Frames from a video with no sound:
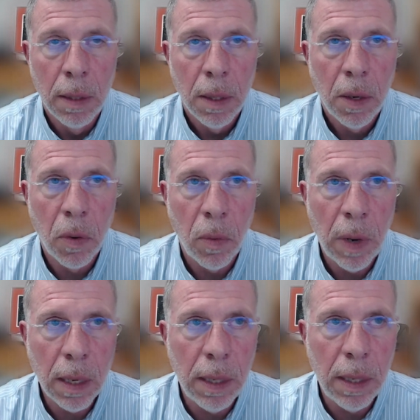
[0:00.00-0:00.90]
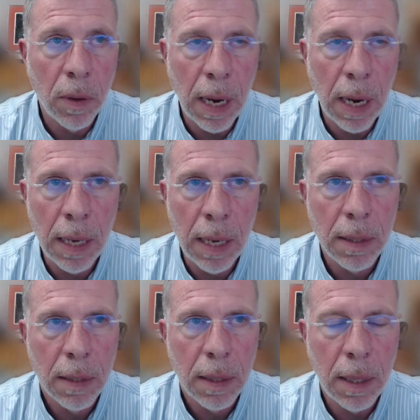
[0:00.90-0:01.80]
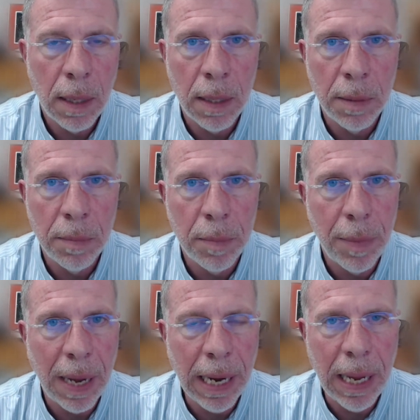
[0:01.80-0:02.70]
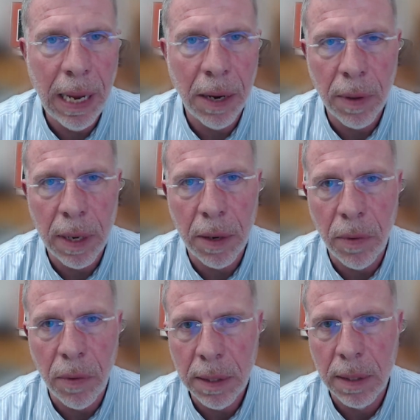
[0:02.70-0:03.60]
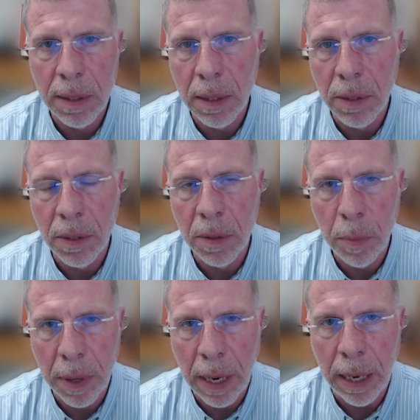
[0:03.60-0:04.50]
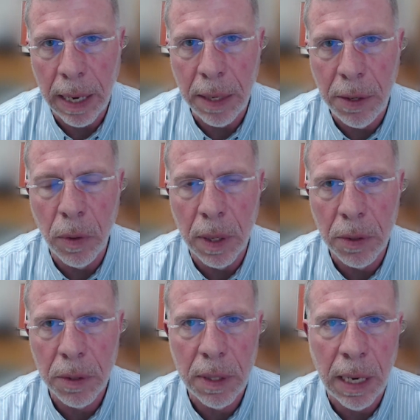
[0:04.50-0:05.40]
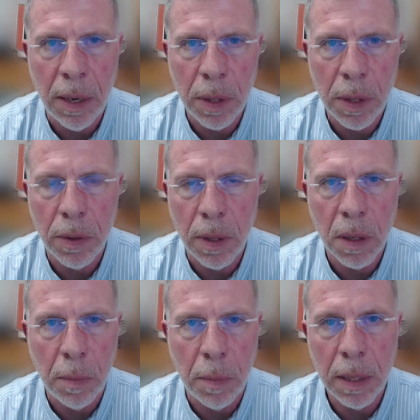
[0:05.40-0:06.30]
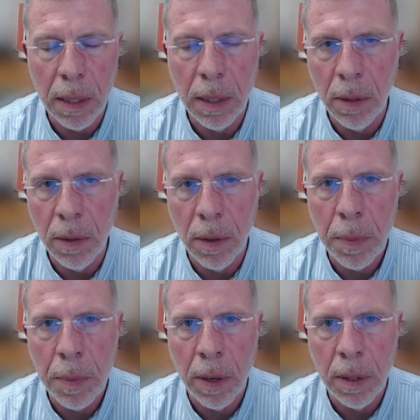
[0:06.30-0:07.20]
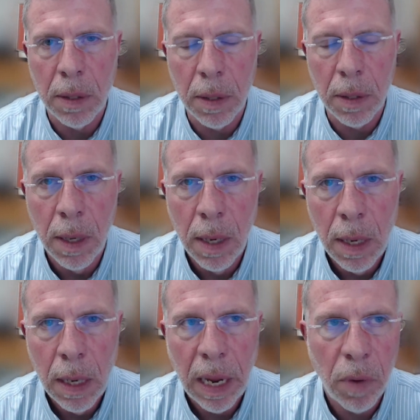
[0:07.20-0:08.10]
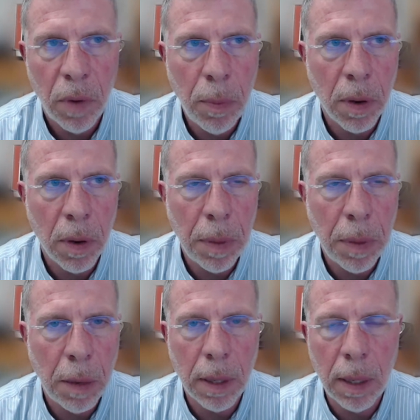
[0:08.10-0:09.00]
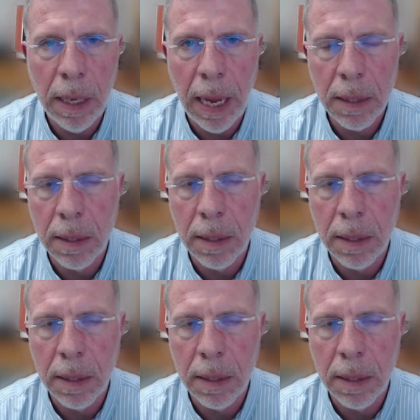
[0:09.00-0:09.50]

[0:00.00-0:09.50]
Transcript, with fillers: correctly or not. Um, I can't really address the concern, but I, I, do understand what they're talking about. That you know, there are parties that have reported publicly X